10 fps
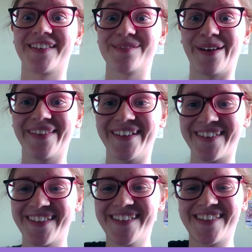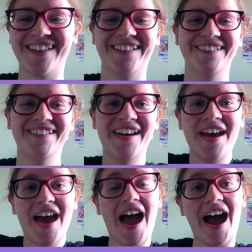about this. So
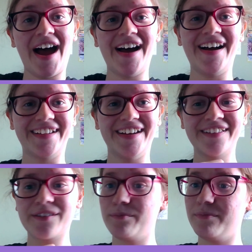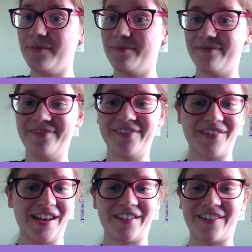I guess
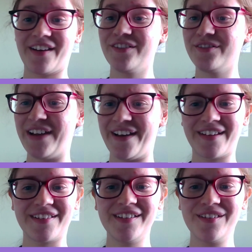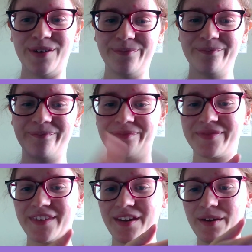in a second, let's get into it.
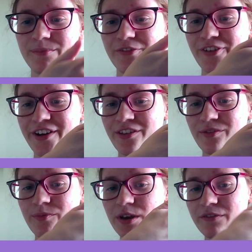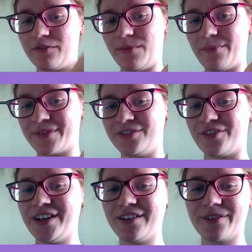But first, remember to
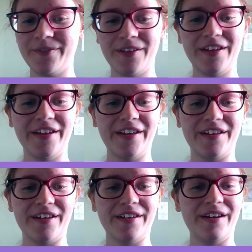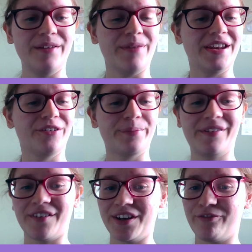drink. It may not be
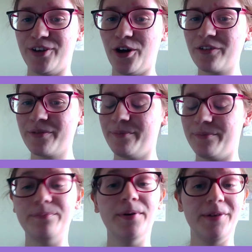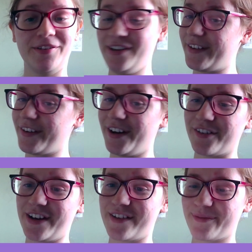sunny for long, but we do need to
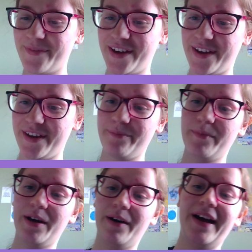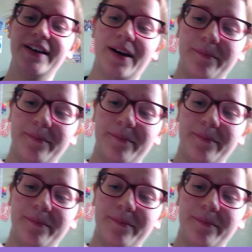hydrate. And yeah.